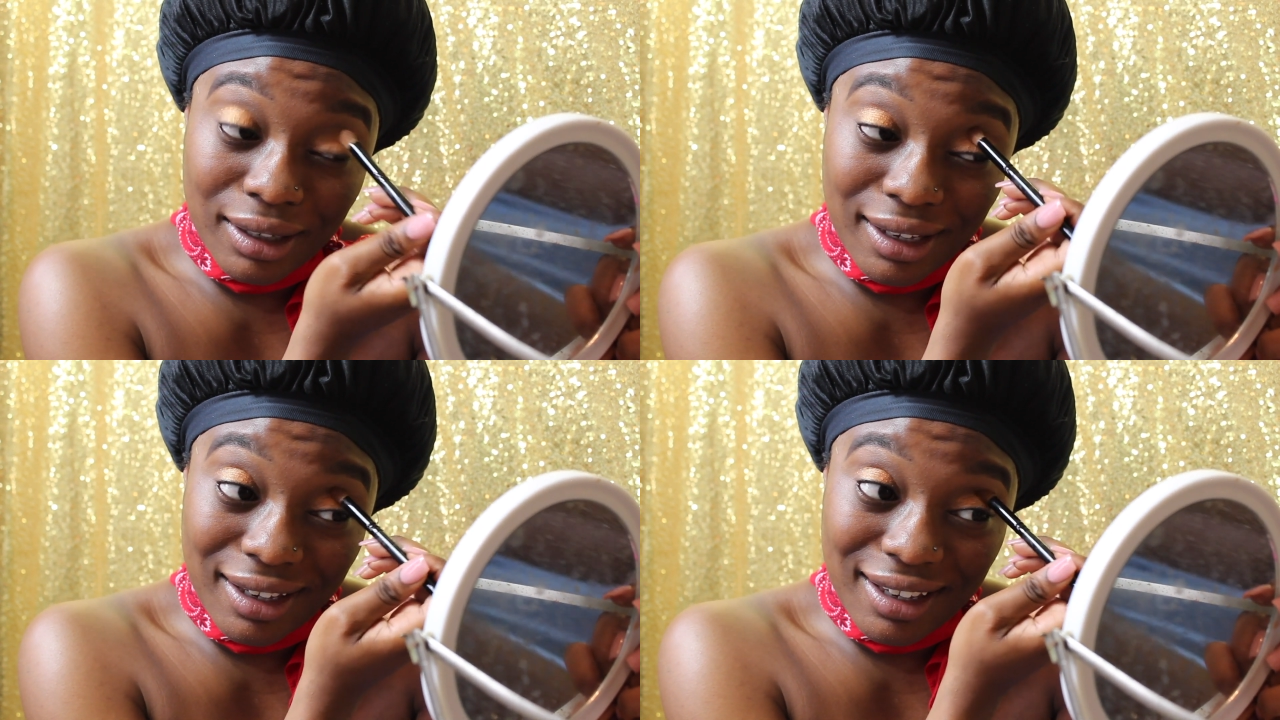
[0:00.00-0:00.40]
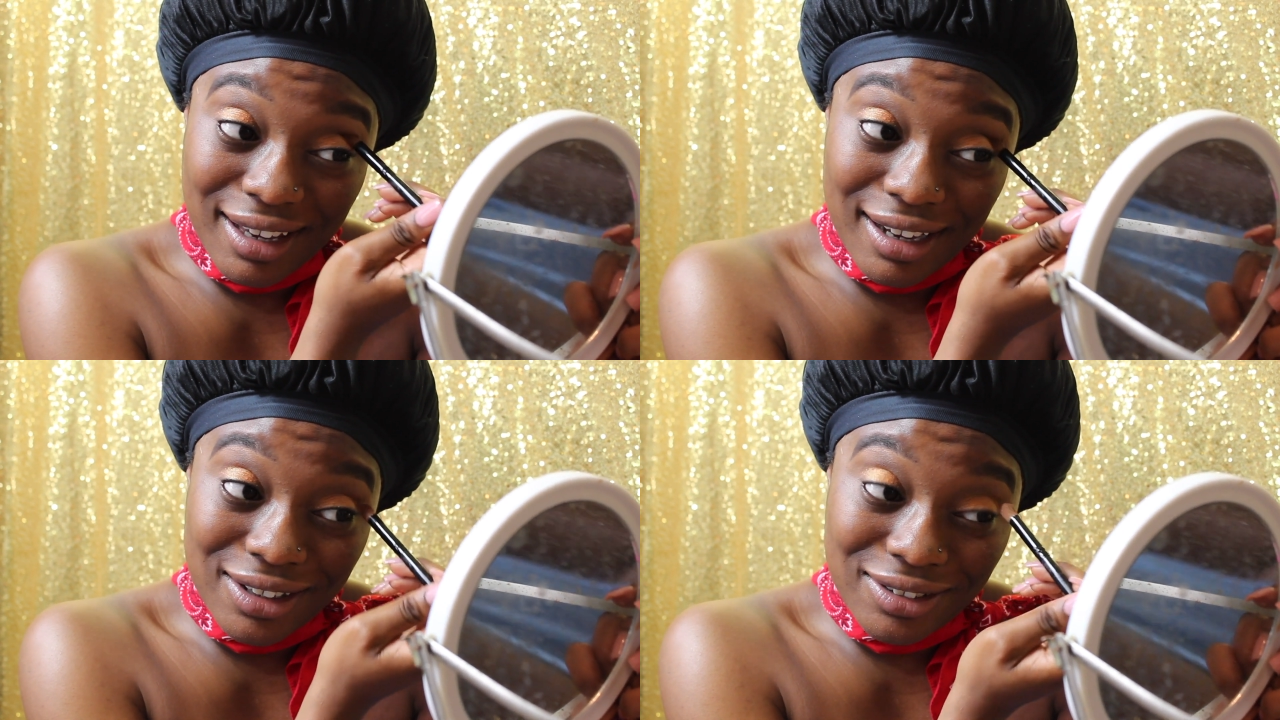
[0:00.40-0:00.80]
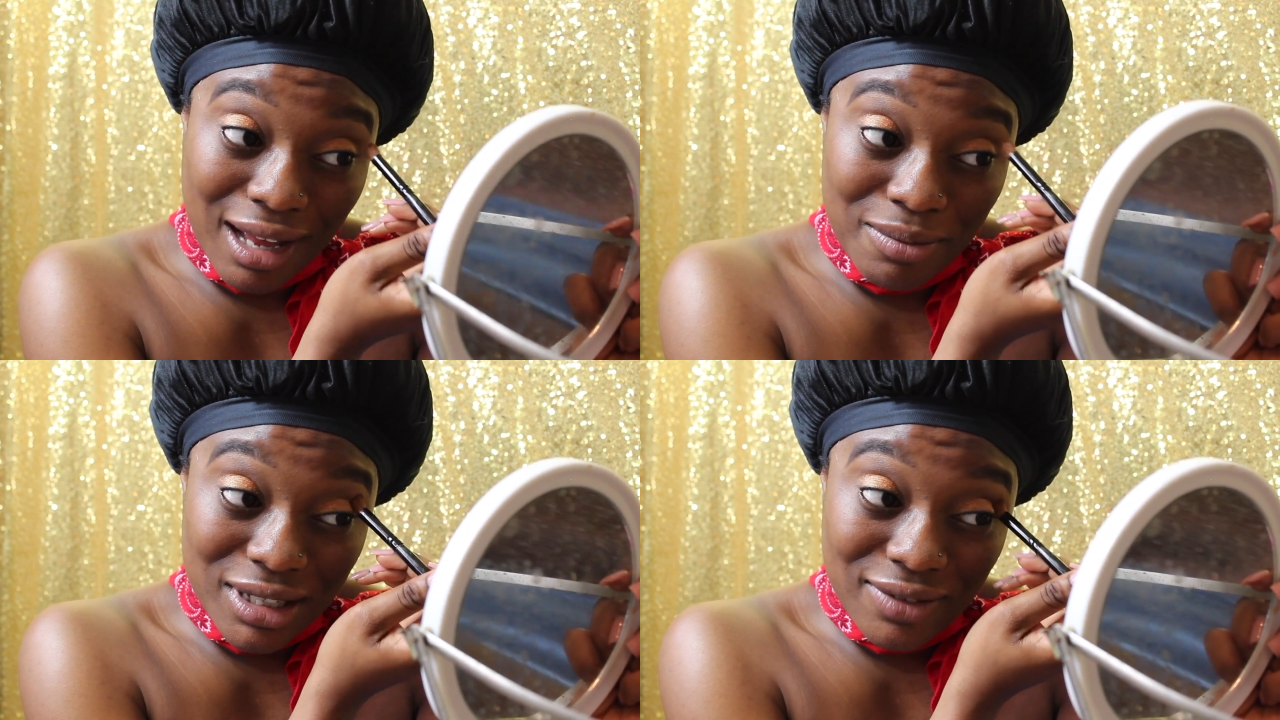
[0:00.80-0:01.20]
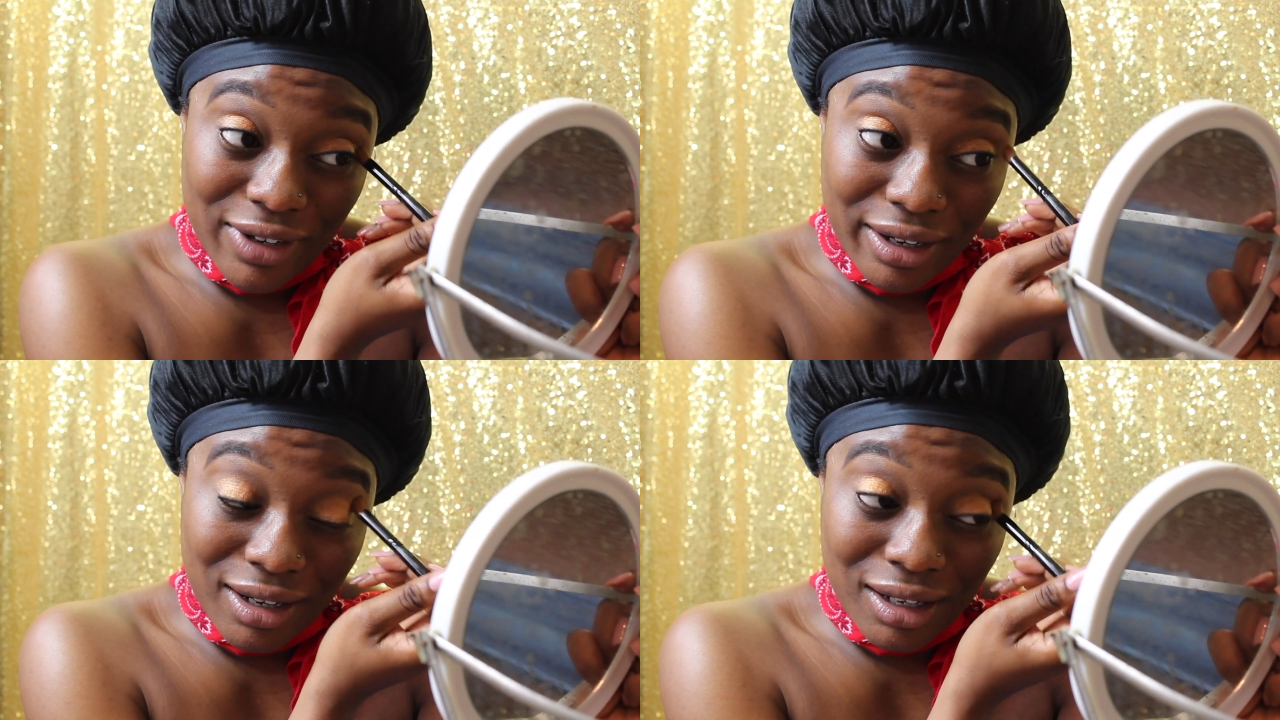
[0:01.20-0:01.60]
Like I'm just
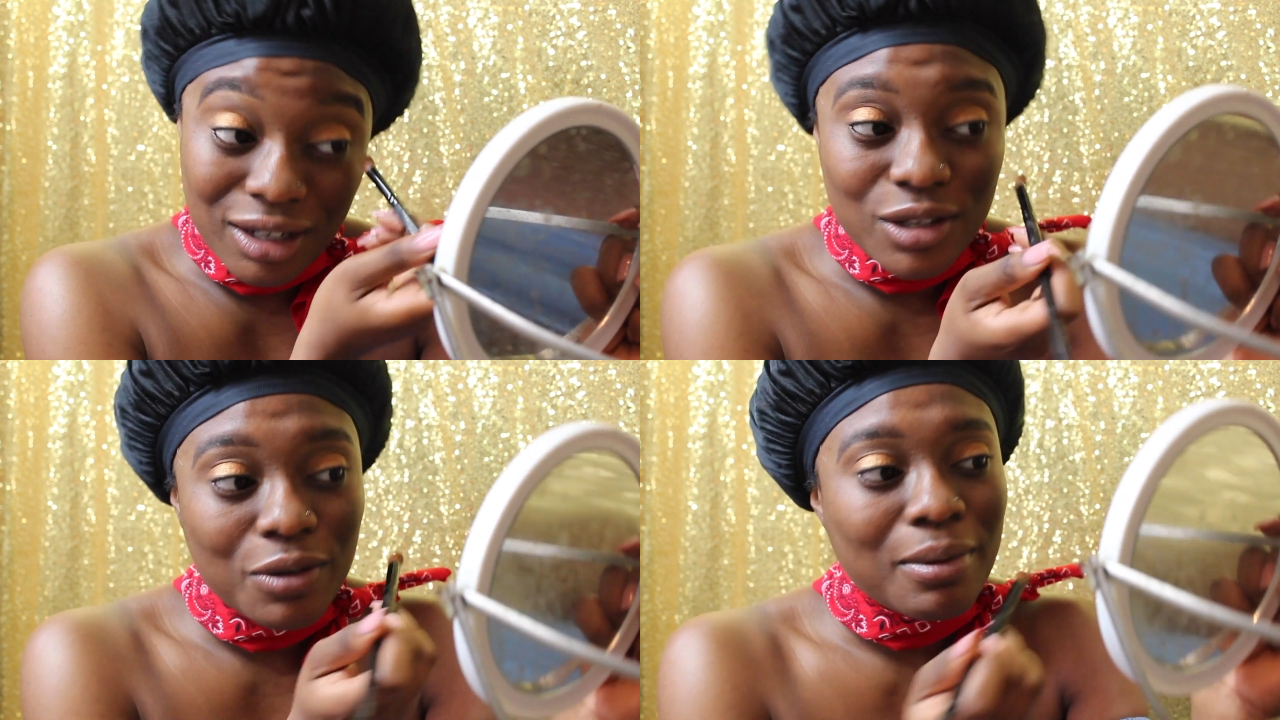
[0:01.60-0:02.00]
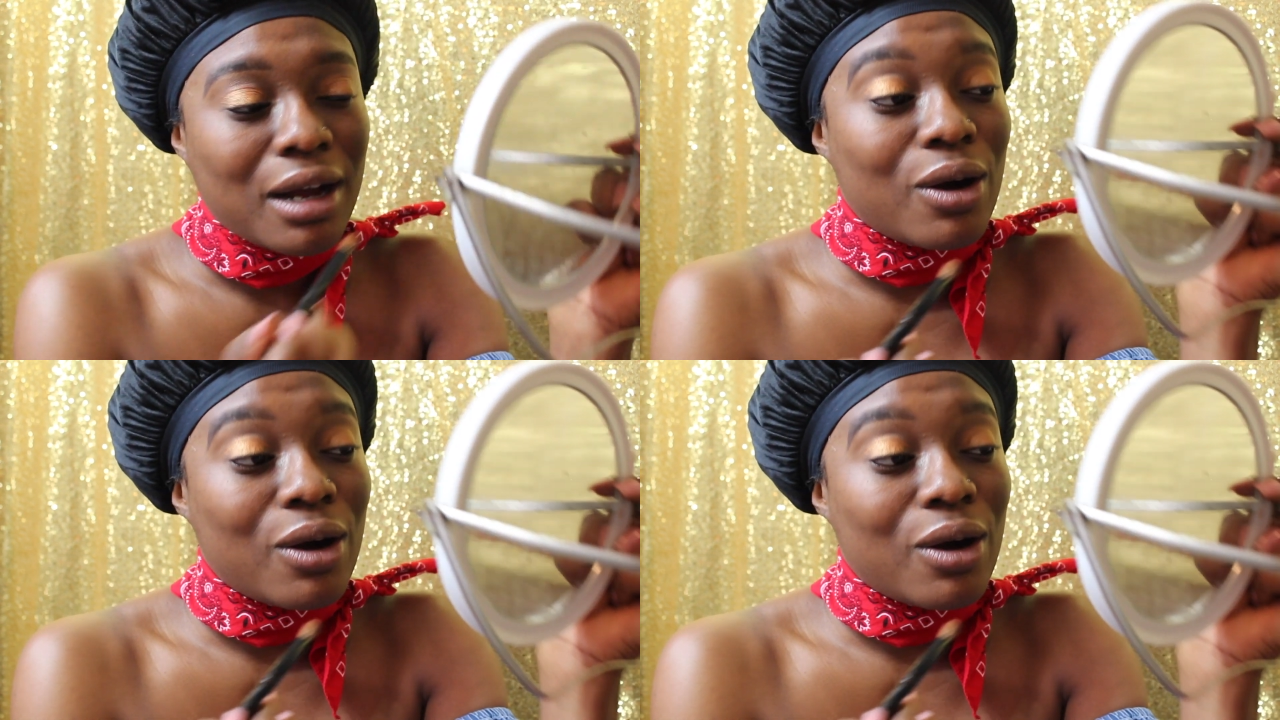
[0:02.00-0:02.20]
very close with my